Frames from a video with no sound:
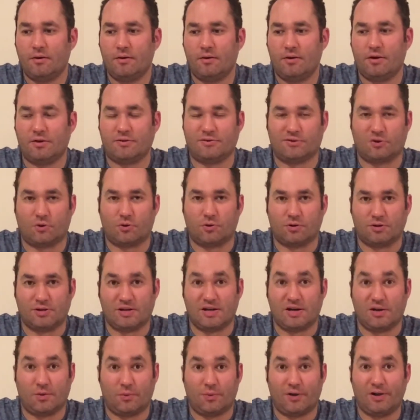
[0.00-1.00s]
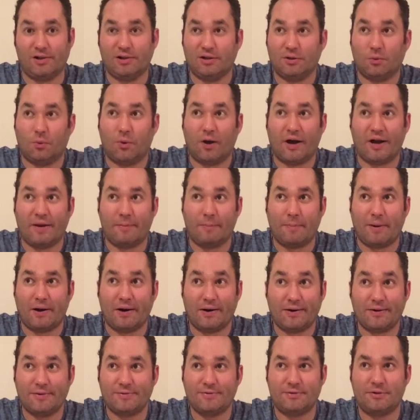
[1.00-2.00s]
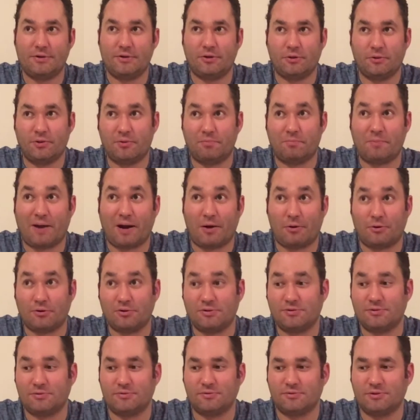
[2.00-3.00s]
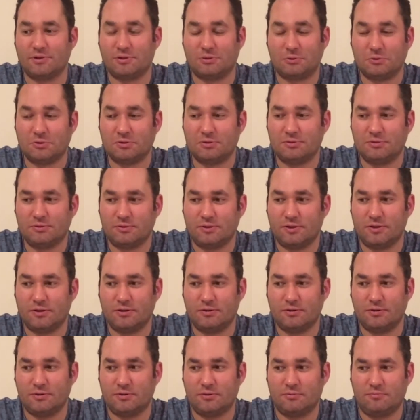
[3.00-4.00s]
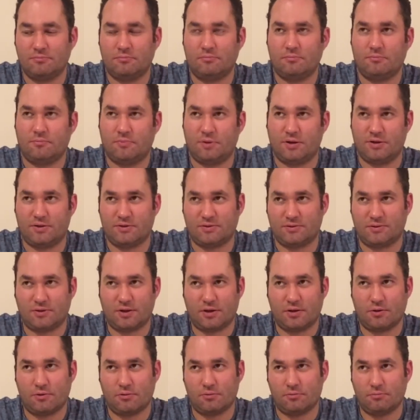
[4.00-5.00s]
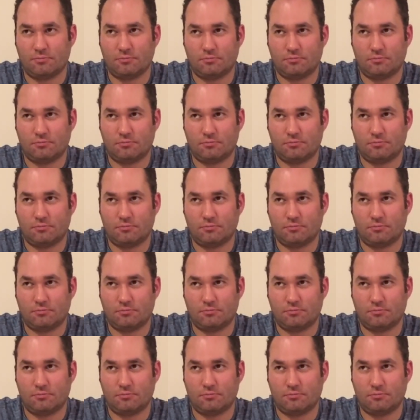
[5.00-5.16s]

it's gone down well at wine bars, you know, in Paris and so on, and that's now